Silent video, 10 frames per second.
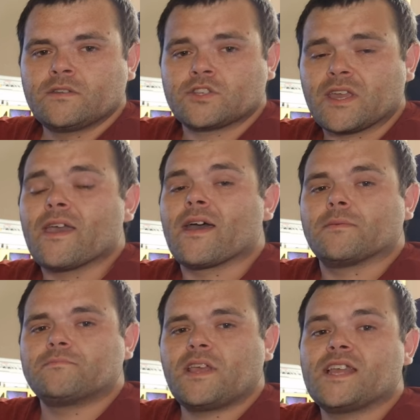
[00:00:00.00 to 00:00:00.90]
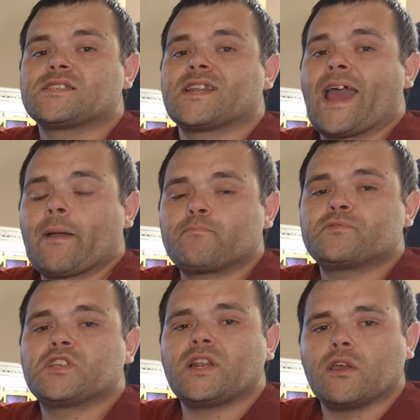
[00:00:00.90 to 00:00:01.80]
So yeah, it's an
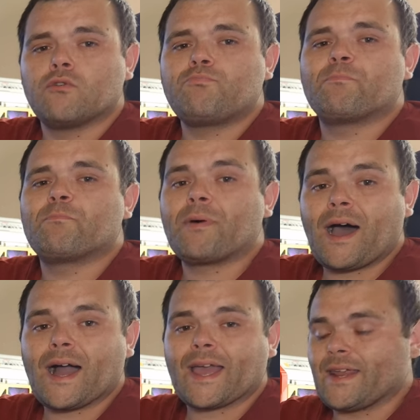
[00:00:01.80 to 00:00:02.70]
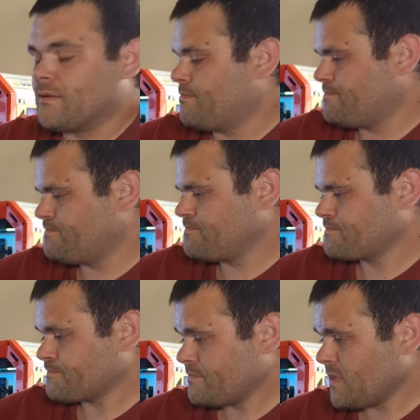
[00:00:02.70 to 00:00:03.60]
absolute bargain.
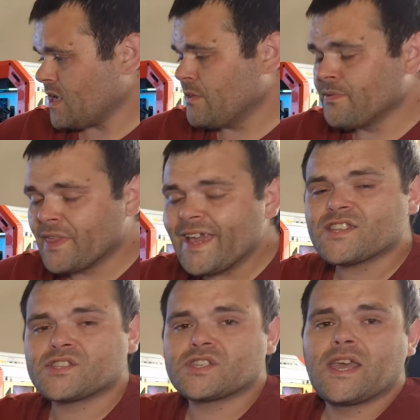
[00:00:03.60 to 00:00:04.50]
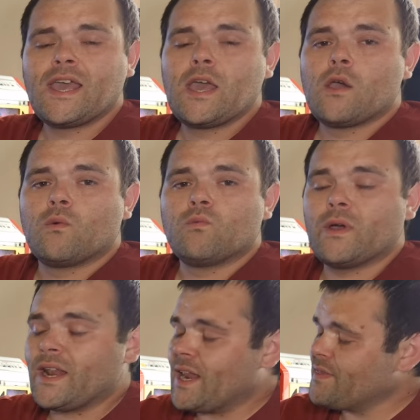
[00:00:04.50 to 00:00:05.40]
This
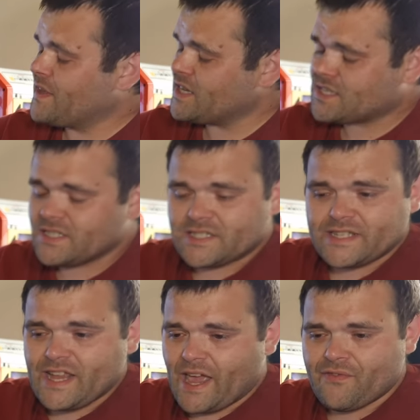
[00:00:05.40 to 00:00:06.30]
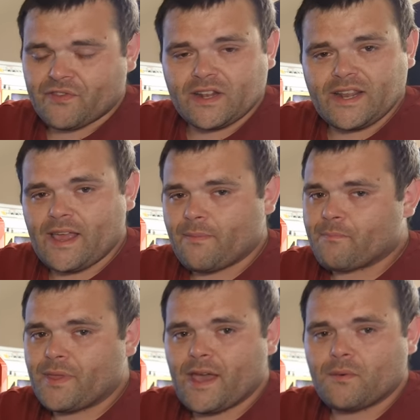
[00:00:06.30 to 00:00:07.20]
is definitely
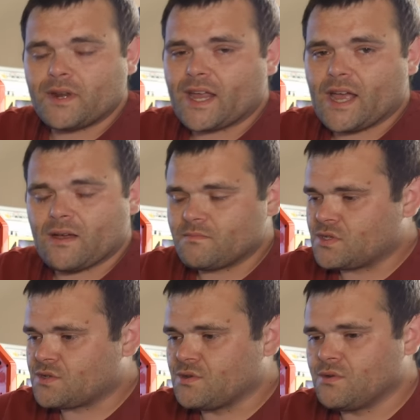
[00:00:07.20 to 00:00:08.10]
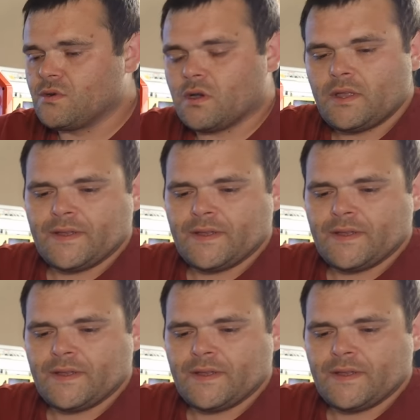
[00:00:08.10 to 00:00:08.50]
up there when it comes to